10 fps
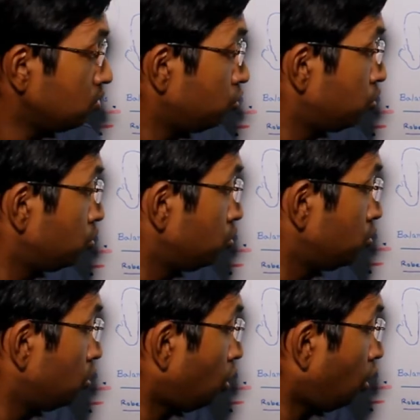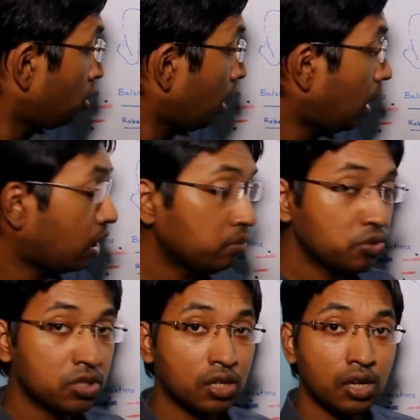2 long
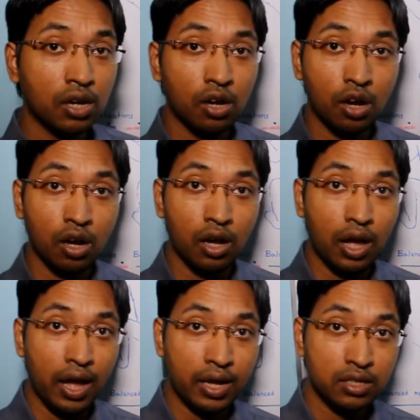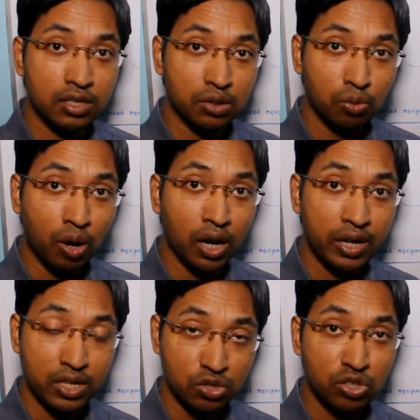arms, and one
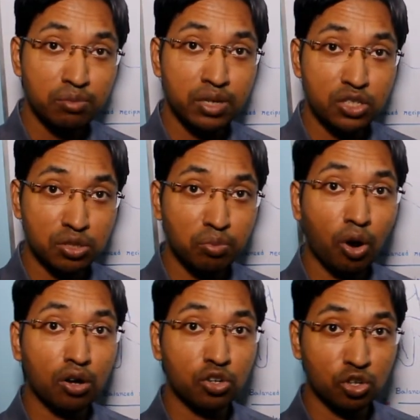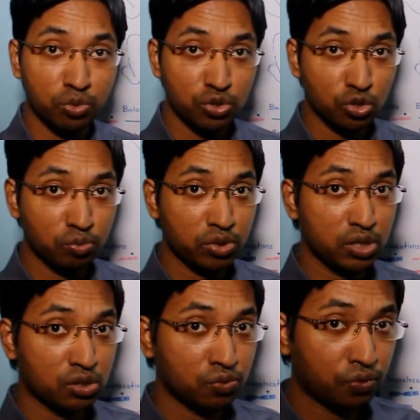extremely small chromosome
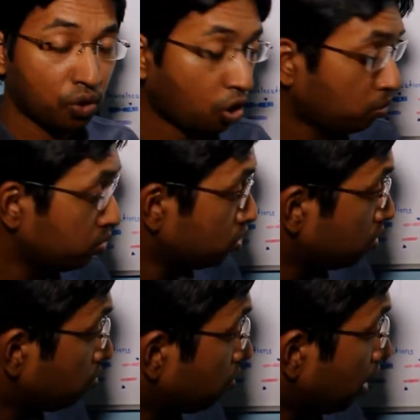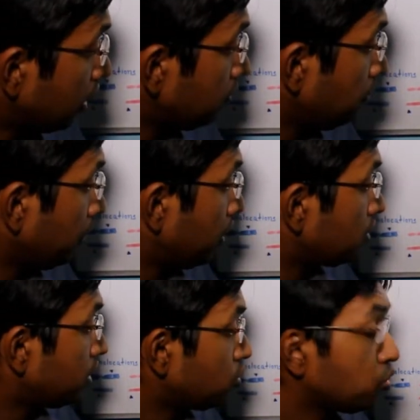is formed by
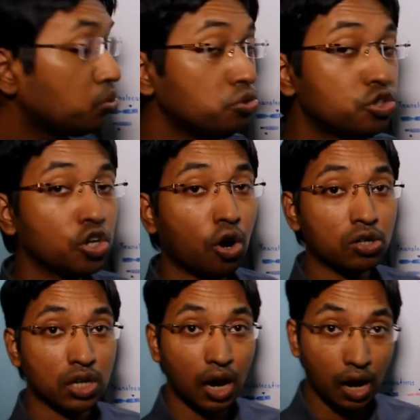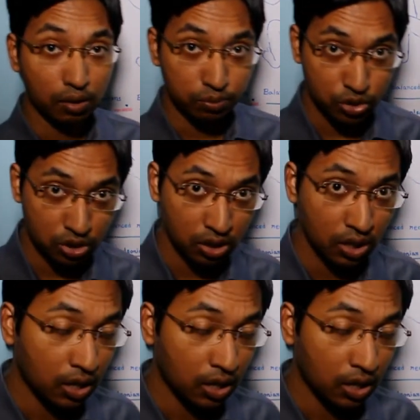the 2 short arms.